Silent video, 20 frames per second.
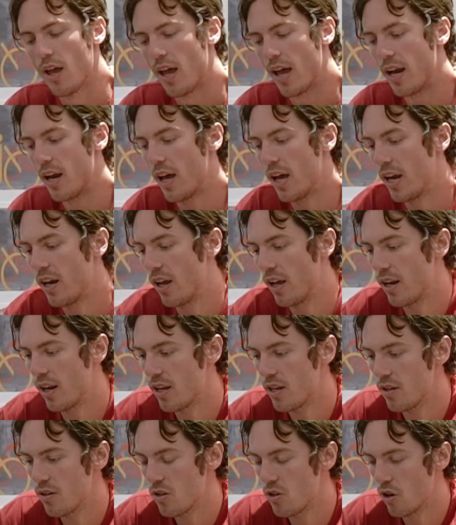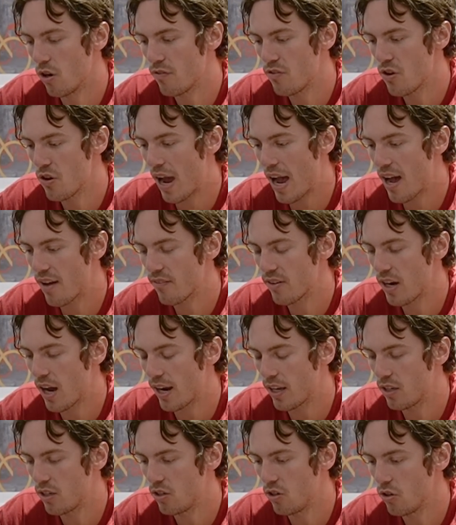and and uh, and you know, if you have an
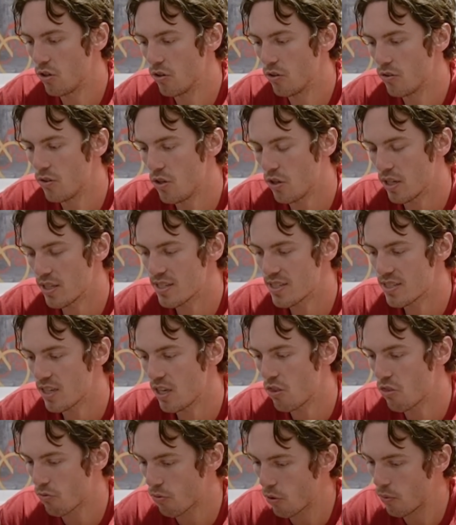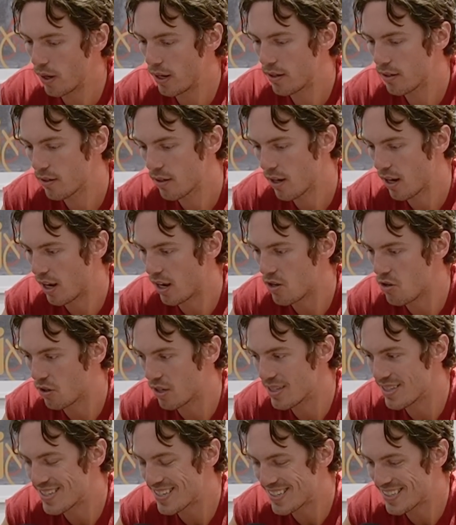IQ, you can see through it, and you
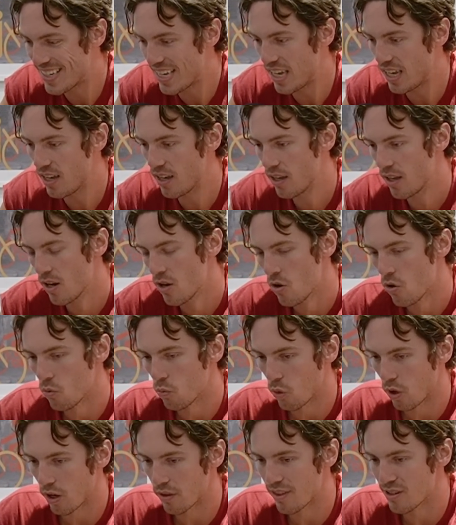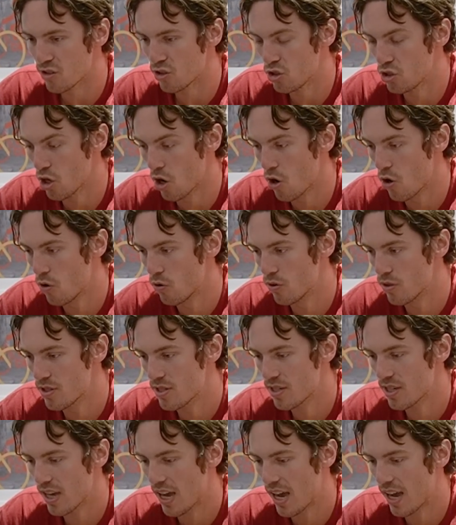can see where this
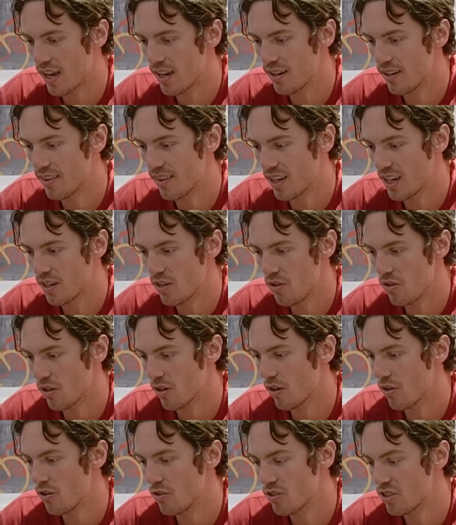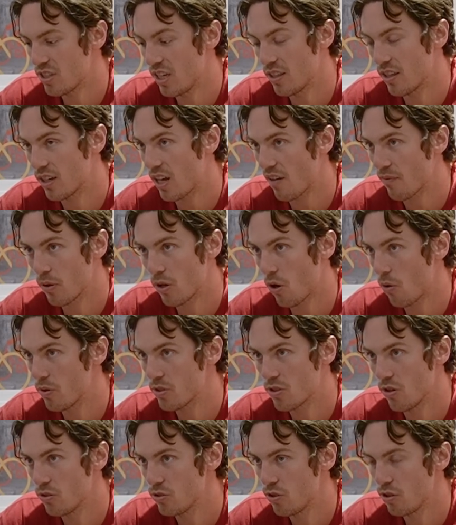goes, and the you know, you see the government
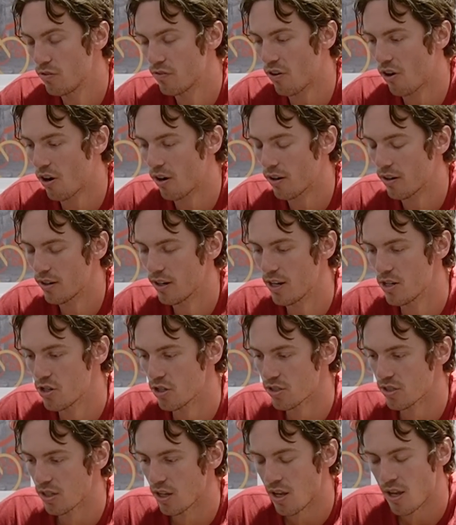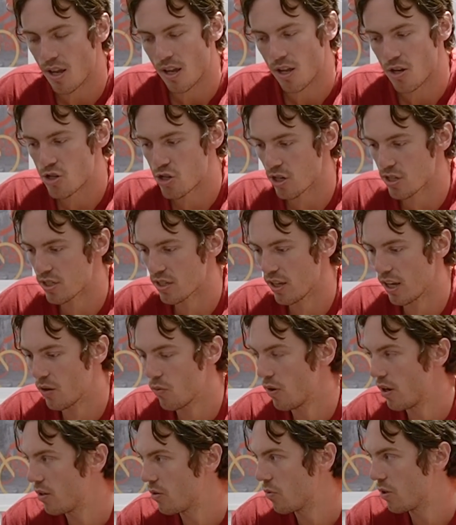always goes too far, and just just like
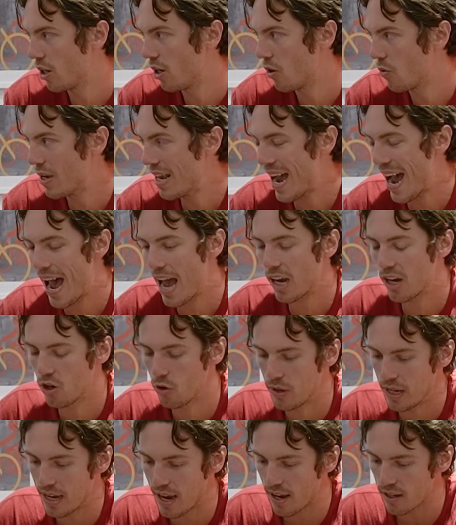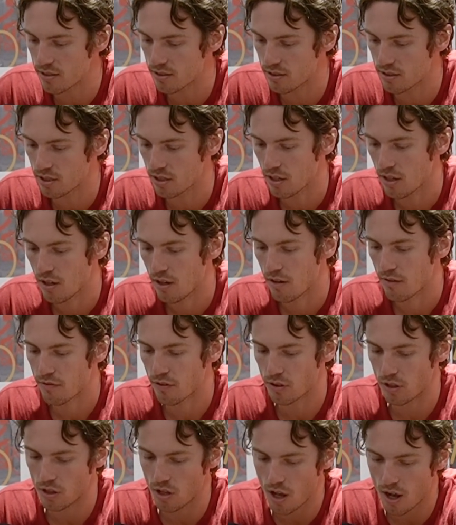when you know we acquiesced
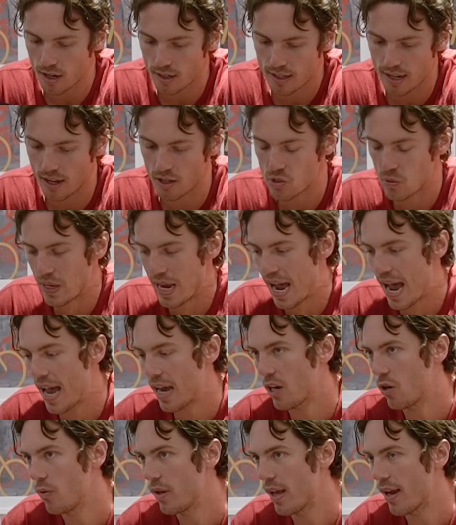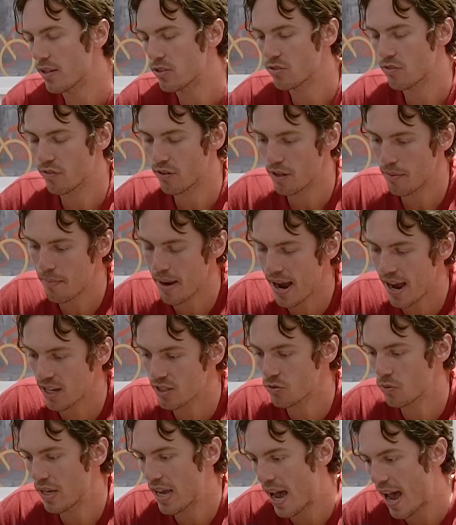for the lockdowns. We acquiesced for the
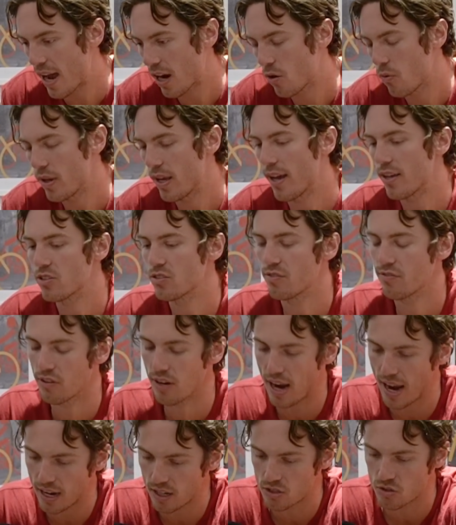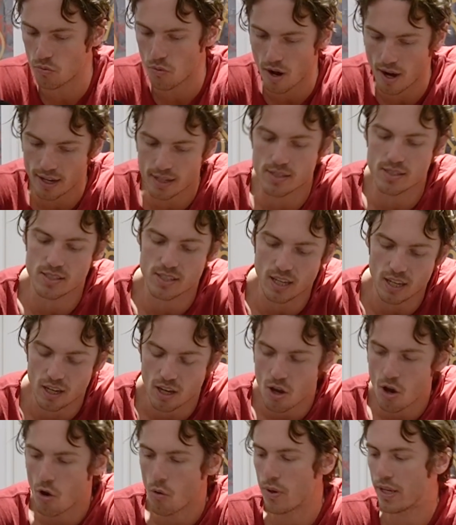masks. We acquiesced for X, Y, and
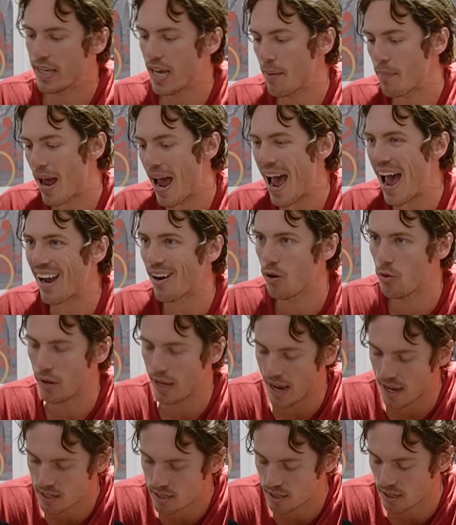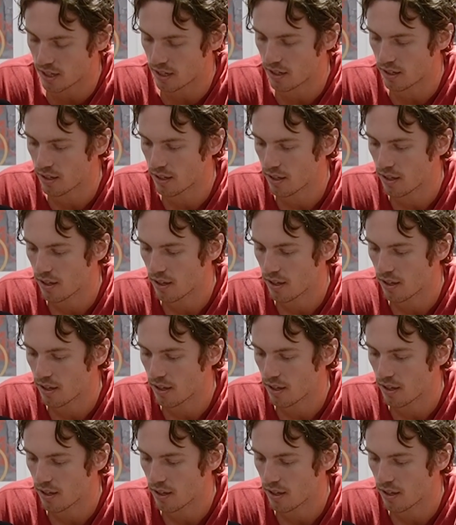Z. We kept acquiescing,